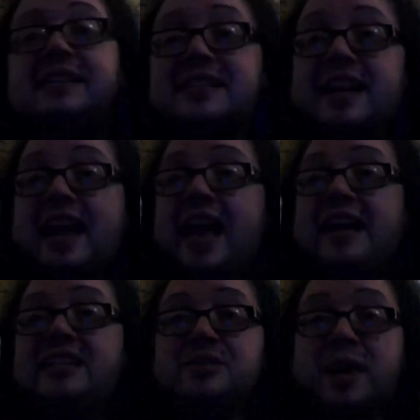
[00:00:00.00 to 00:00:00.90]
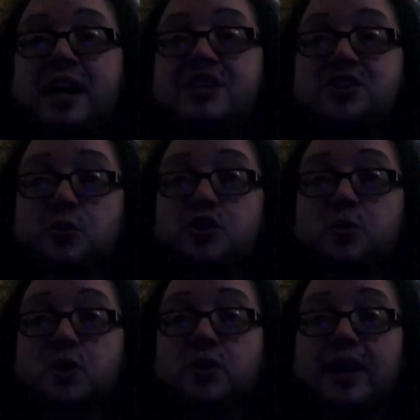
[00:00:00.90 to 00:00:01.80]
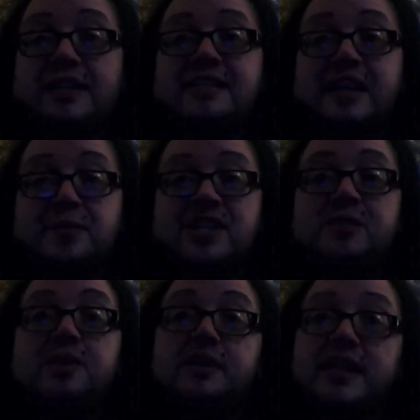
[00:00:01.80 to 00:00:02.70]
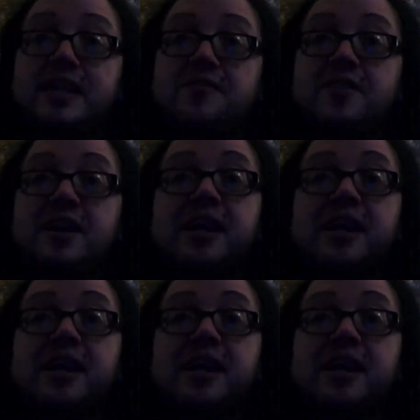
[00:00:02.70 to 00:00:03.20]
least as my social worker has led me to believe,